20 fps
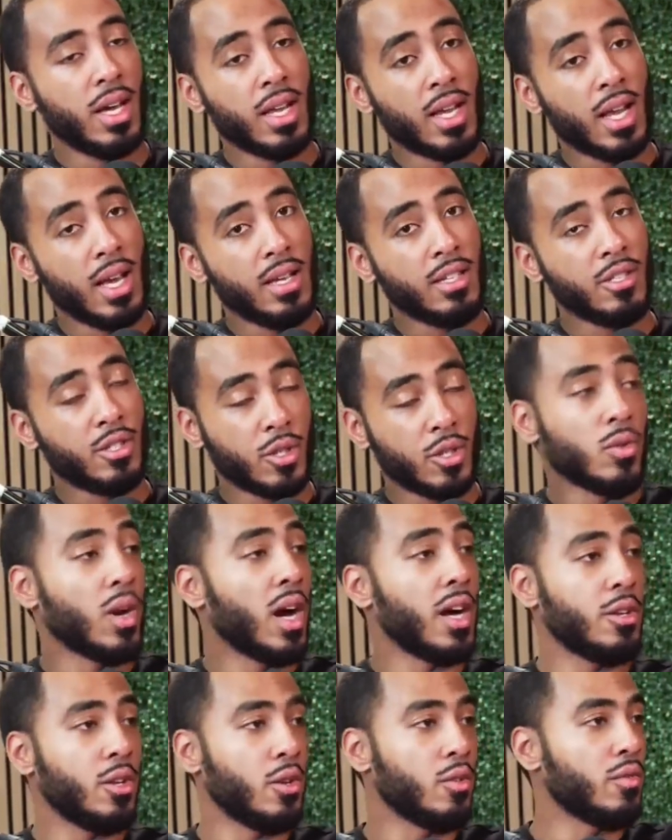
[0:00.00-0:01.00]
And it's true,
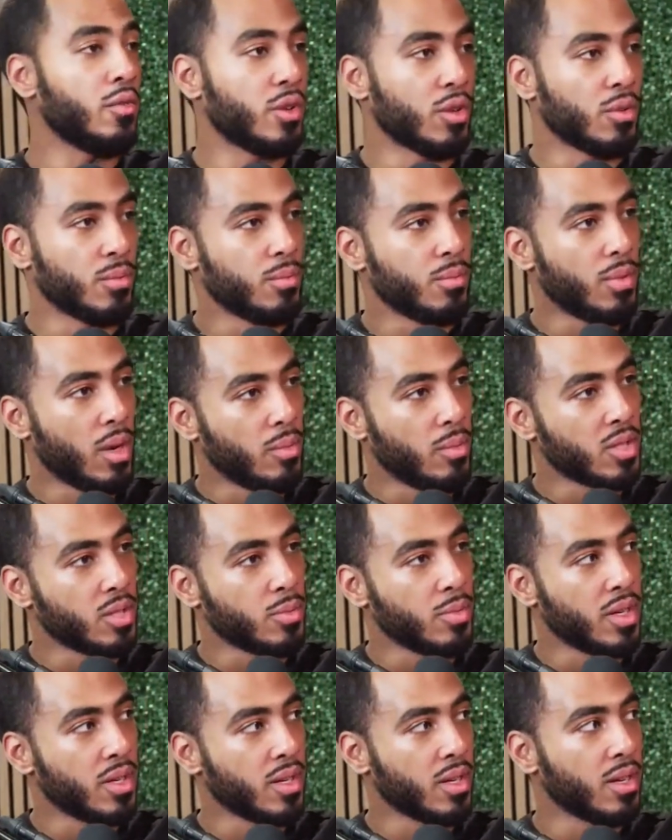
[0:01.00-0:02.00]
I don't fear public
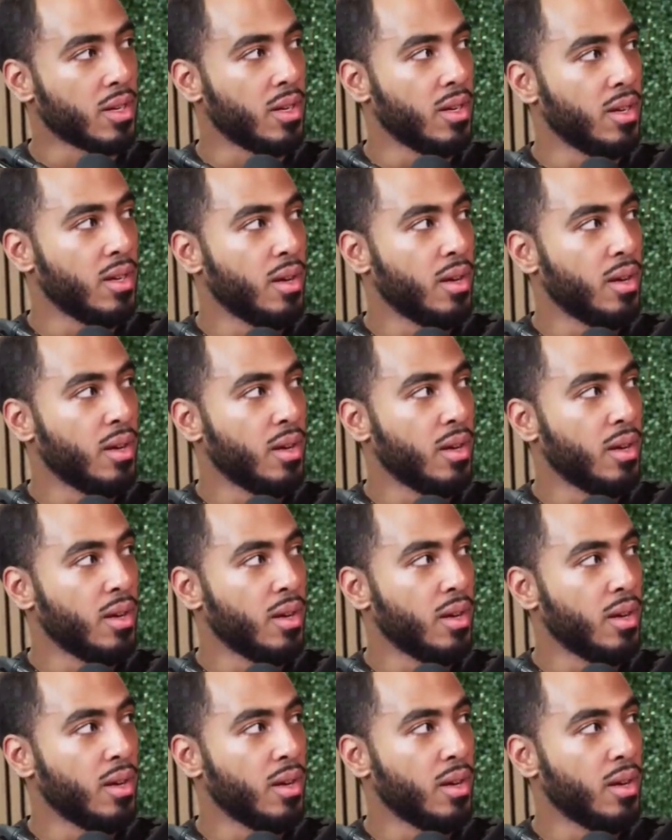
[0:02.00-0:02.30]
speaking.